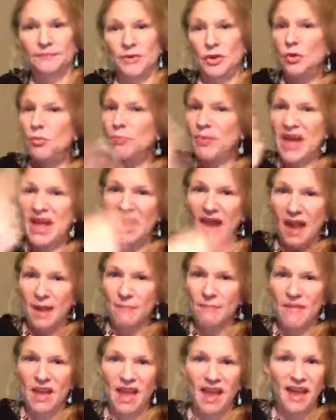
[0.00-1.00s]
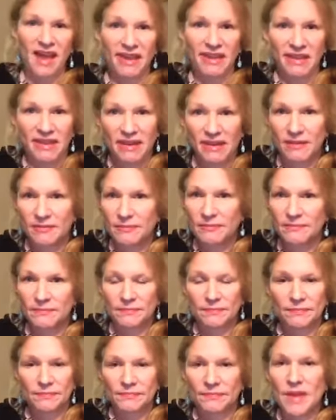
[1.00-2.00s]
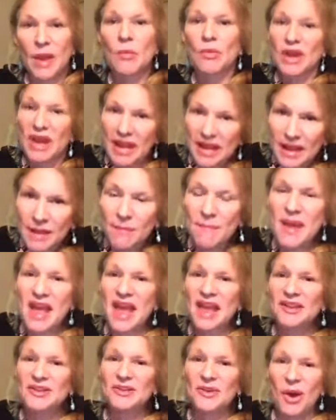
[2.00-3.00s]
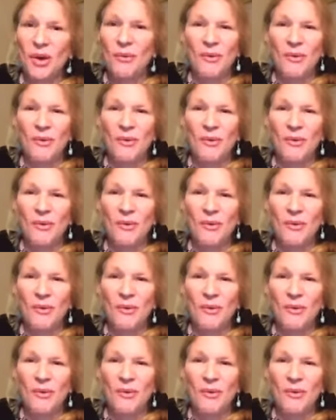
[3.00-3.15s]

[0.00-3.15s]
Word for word: you bet I'm mad. And when I get mad, you know